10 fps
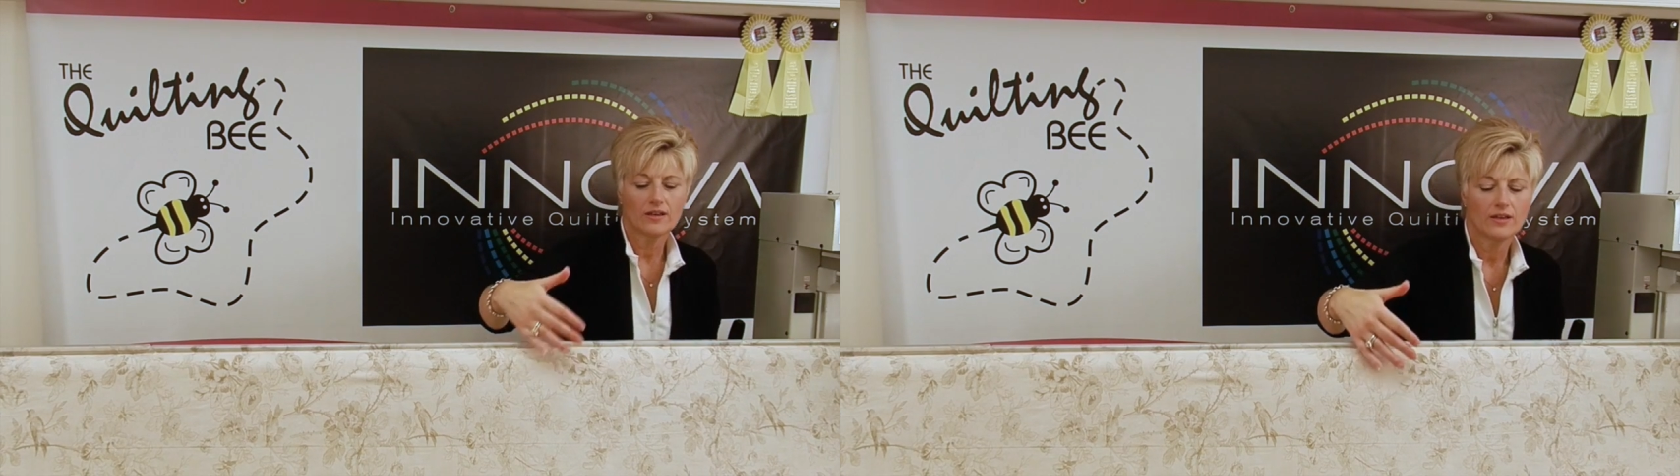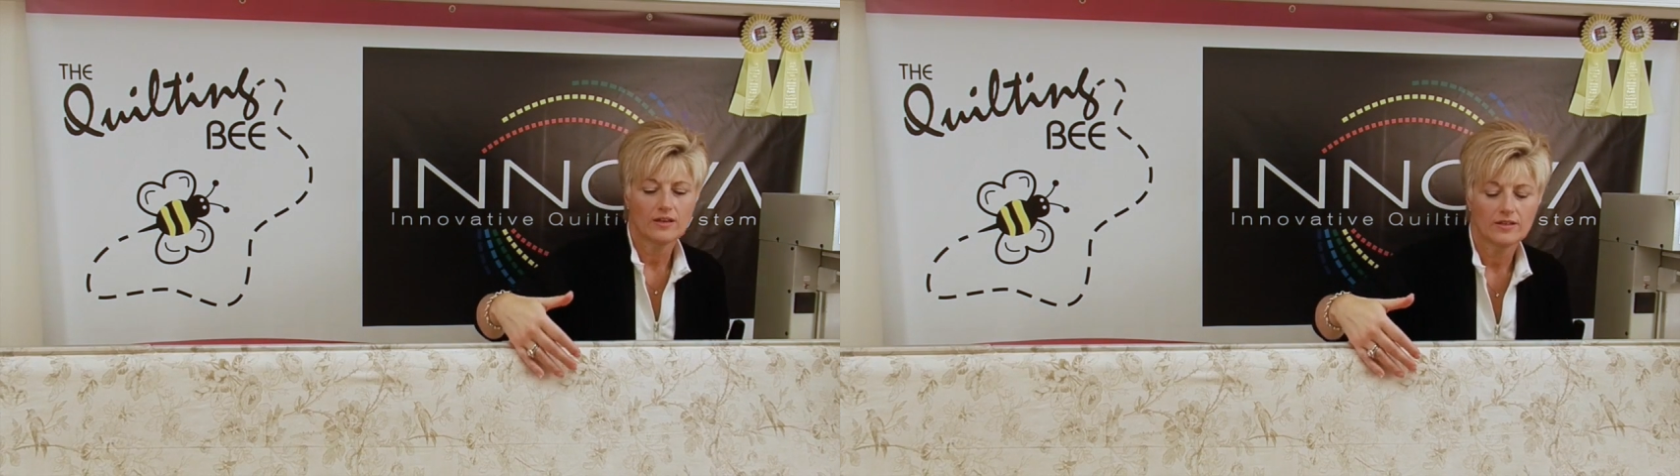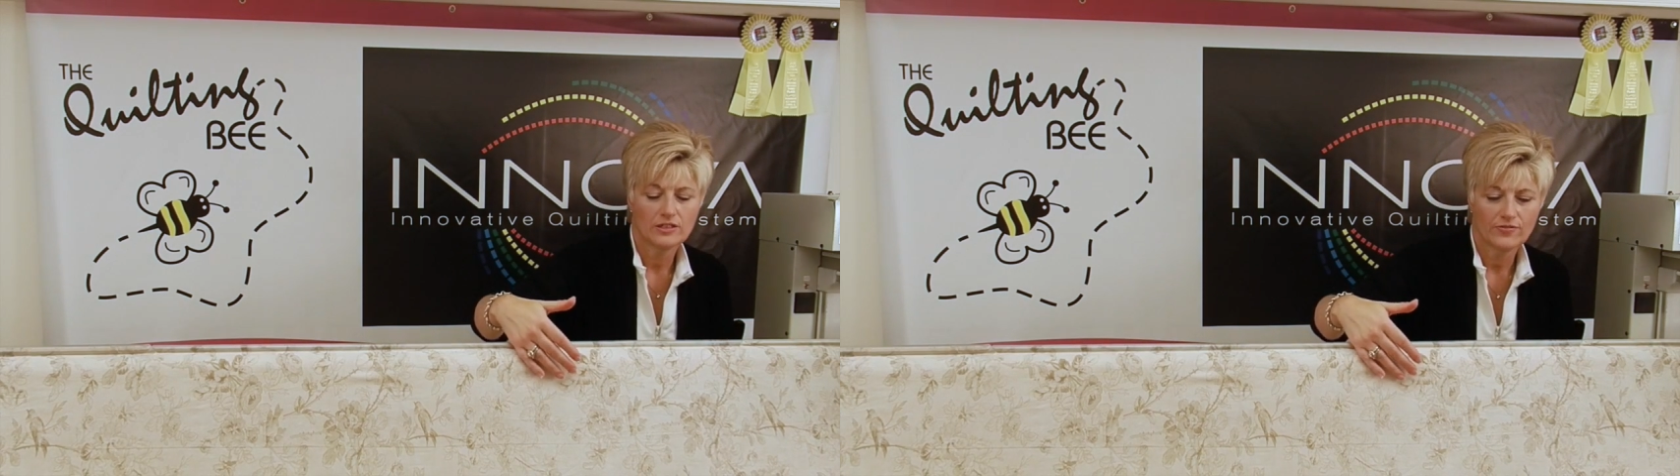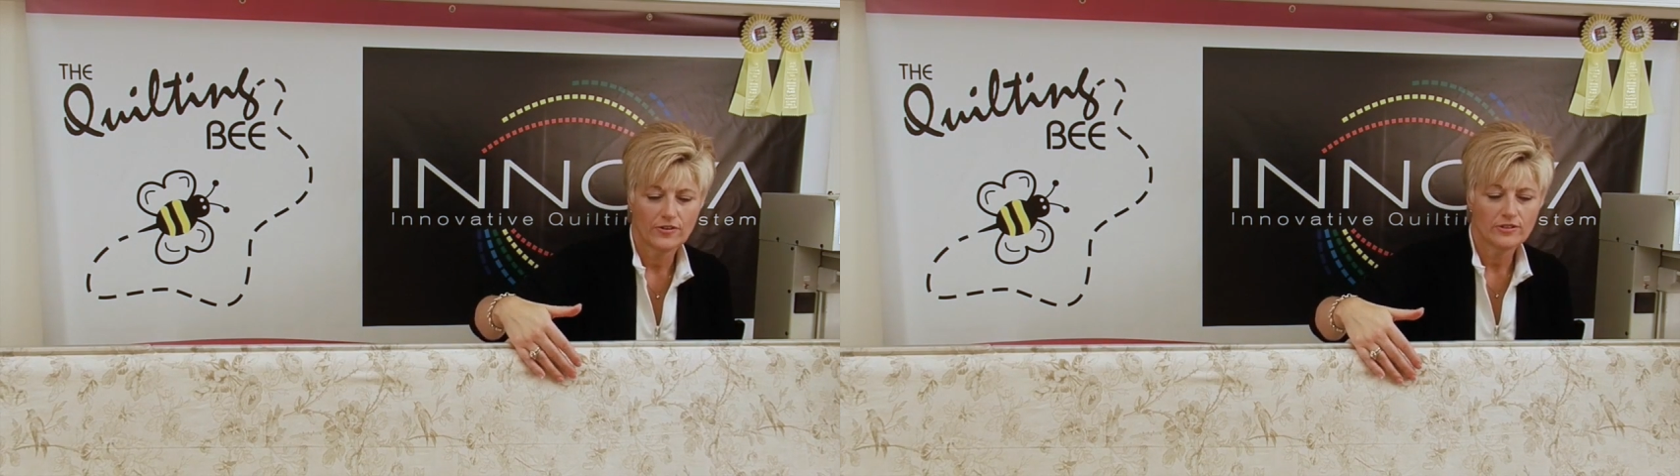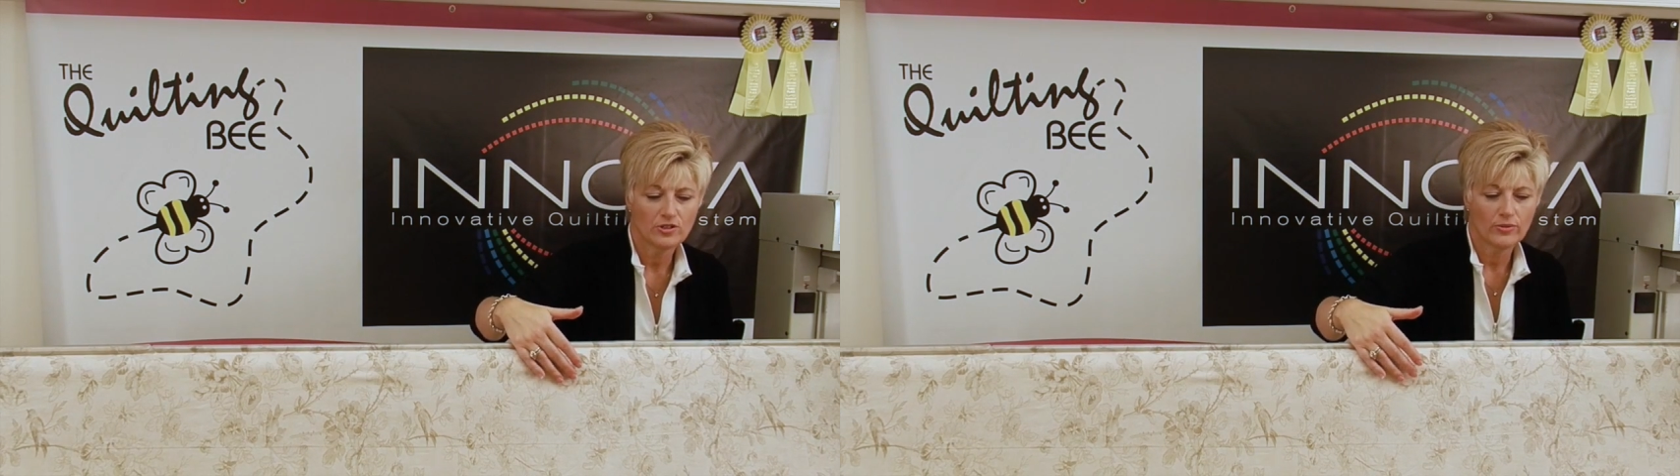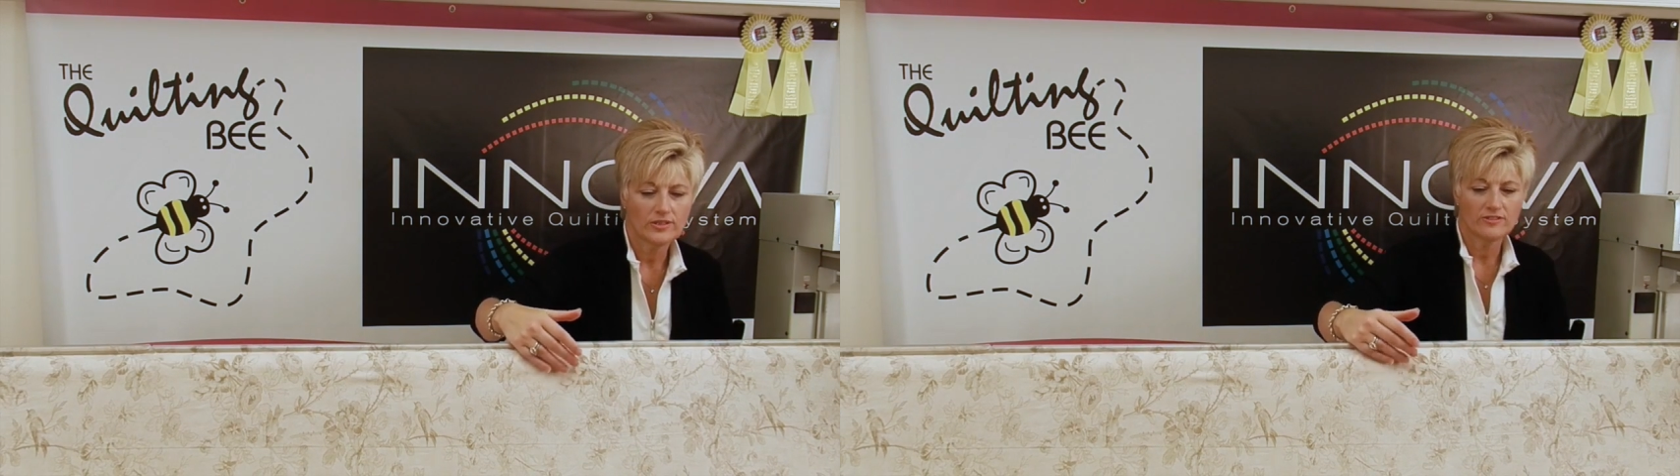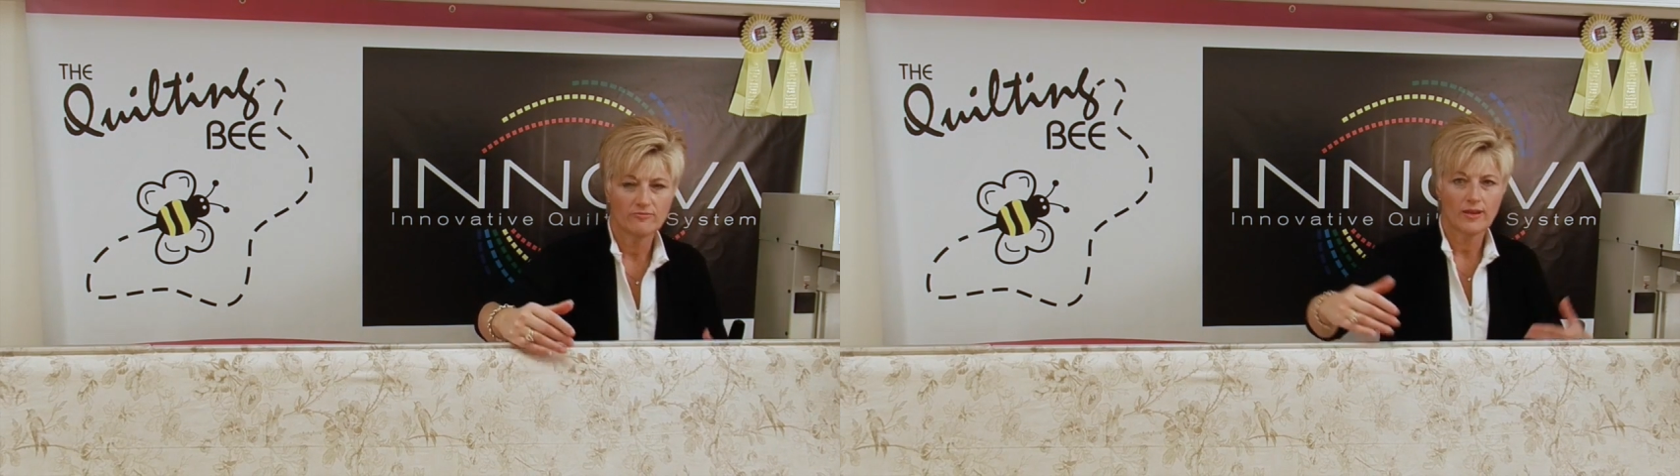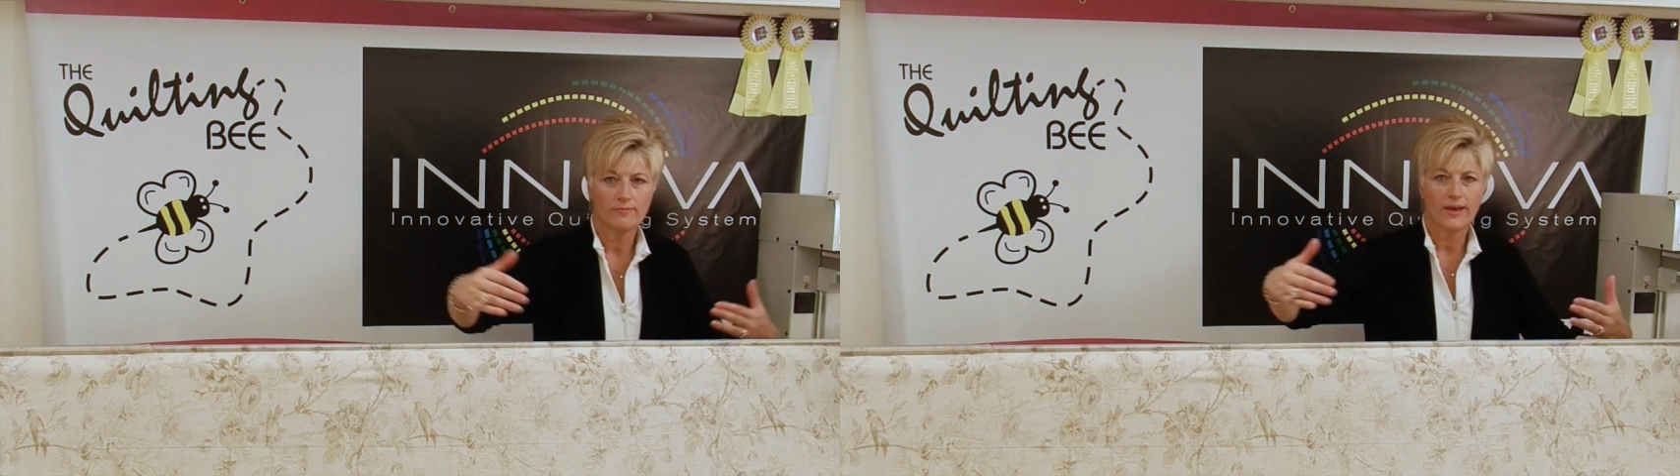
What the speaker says: as far as the rest of my